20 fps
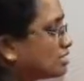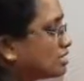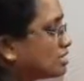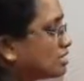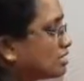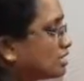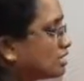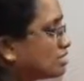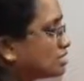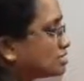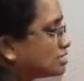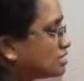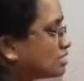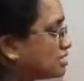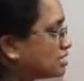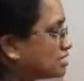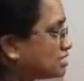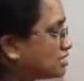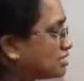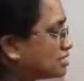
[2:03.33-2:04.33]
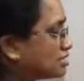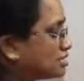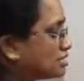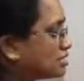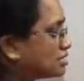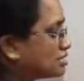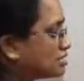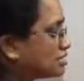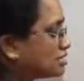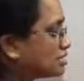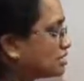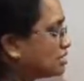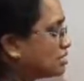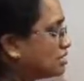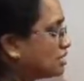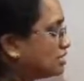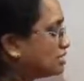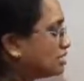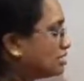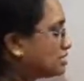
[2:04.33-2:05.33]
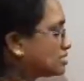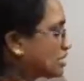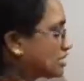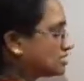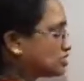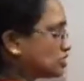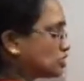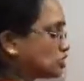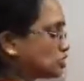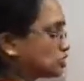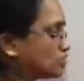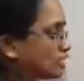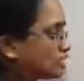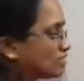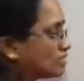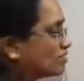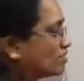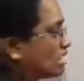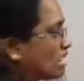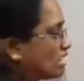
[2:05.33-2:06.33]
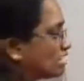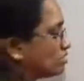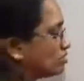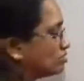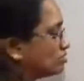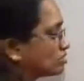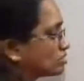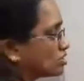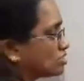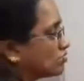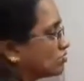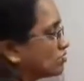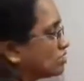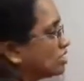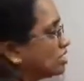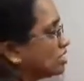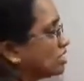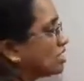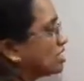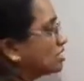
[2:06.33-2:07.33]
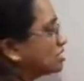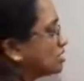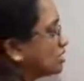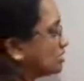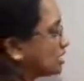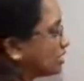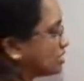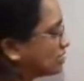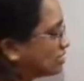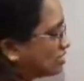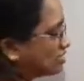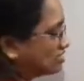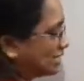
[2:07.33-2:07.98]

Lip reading: EC. Then substituting the values of the given